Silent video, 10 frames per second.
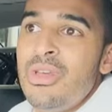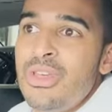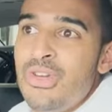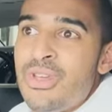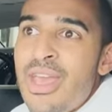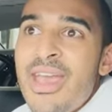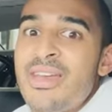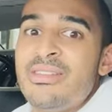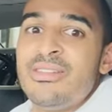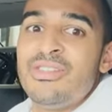You
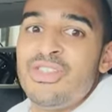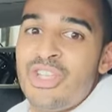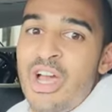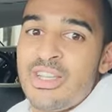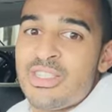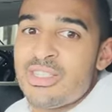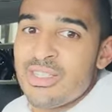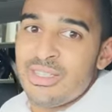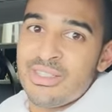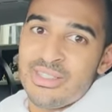can't just
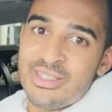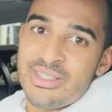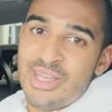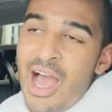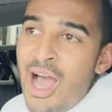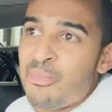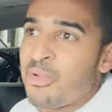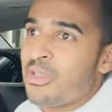stop